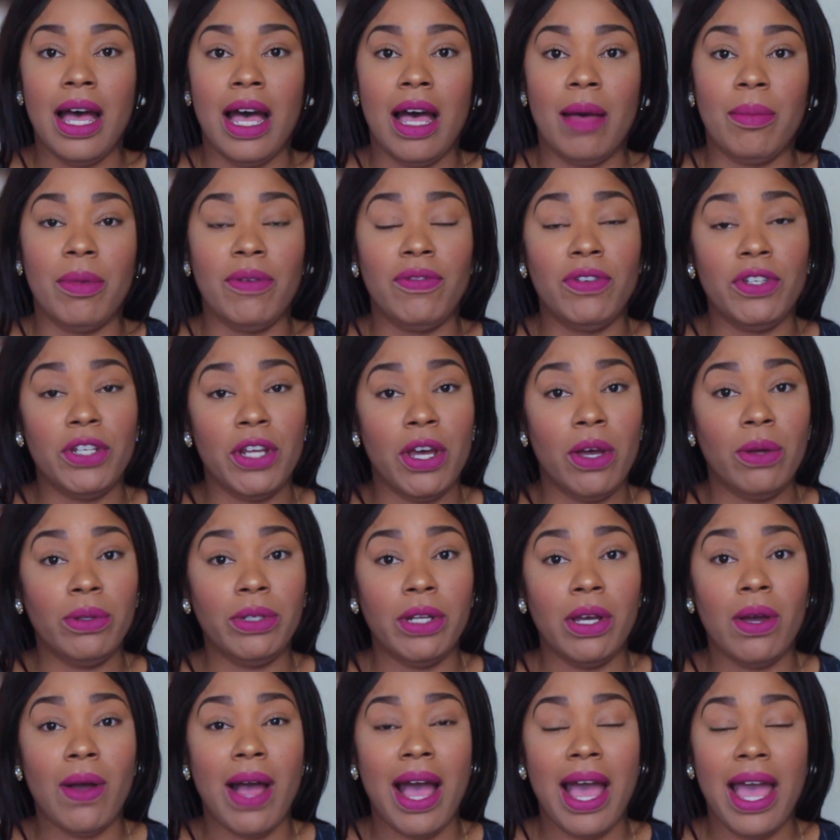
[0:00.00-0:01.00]
If you
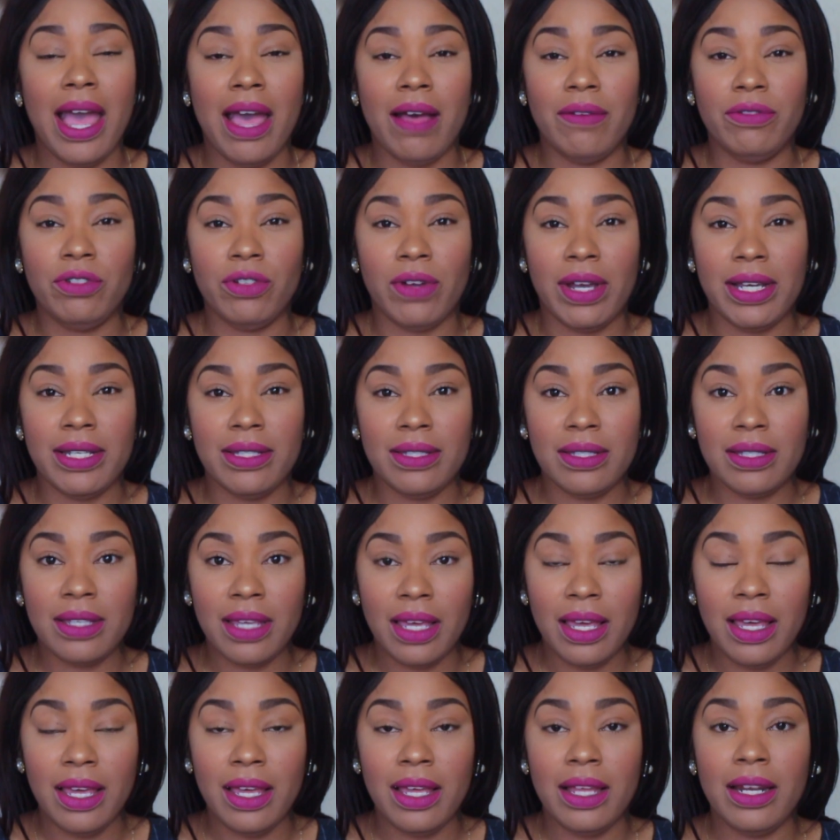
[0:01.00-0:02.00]
don't know, I have dry
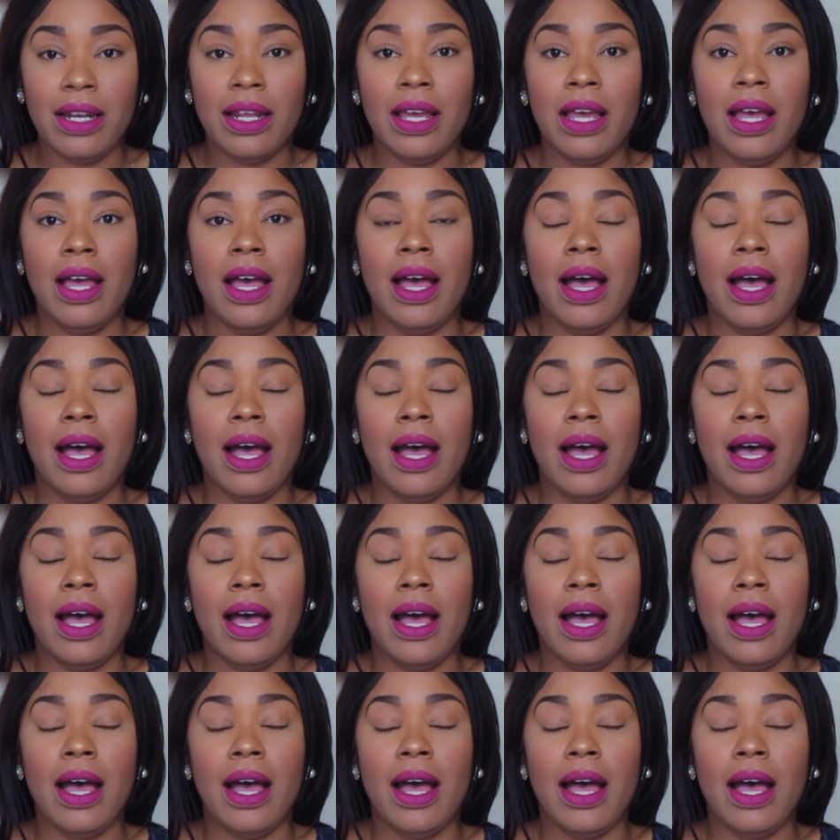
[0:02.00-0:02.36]
skin.